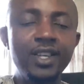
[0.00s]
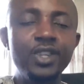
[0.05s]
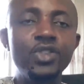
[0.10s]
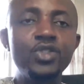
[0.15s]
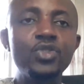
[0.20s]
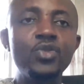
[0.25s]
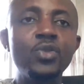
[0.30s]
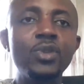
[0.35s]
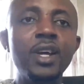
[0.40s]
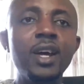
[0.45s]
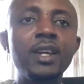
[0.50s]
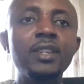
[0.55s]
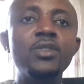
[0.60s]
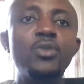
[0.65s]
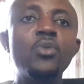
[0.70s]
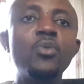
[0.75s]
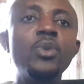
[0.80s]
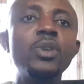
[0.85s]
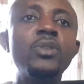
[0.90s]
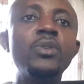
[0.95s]
so
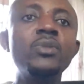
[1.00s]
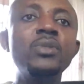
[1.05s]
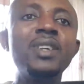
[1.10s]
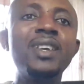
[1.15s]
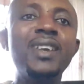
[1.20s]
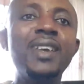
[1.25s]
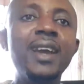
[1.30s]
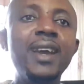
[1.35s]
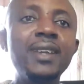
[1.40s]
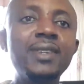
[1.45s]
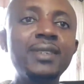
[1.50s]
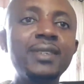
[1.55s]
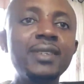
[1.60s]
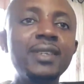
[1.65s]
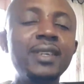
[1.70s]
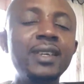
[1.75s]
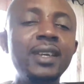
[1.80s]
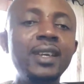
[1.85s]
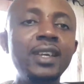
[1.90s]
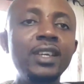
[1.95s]
that we don't get
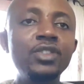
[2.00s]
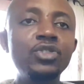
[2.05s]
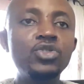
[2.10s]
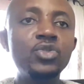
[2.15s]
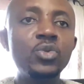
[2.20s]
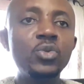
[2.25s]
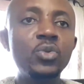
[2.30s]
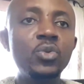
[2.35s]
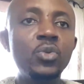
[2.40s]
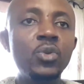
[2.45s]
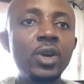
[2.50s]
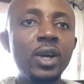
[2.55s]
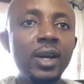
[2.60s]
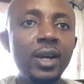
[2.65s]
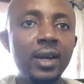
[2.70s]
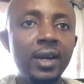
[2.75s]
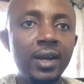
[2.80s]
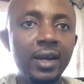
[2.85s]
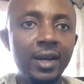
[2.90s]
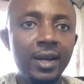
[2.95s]
into
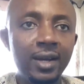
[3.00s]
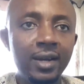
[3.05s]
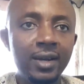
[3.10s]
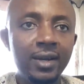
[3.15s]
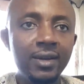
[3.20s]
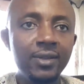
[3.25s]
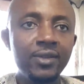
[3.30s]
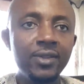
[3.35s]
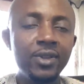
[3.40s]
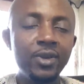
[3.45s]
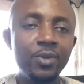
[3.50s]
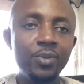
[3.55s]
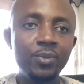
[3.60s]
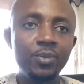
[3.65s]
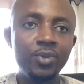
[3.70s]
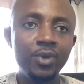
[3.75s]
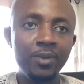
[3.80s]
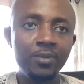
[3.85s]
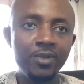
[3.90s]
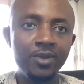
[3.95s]
health
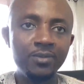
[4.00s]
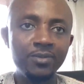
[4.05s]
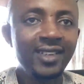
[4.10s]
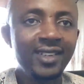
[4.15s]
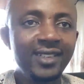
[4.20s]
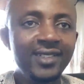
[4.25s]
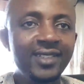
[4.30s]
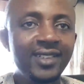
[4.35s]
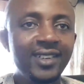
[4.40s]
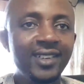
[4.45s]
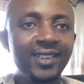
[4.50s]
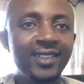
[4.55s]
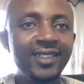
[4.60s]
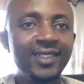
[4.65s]
problems. Elena,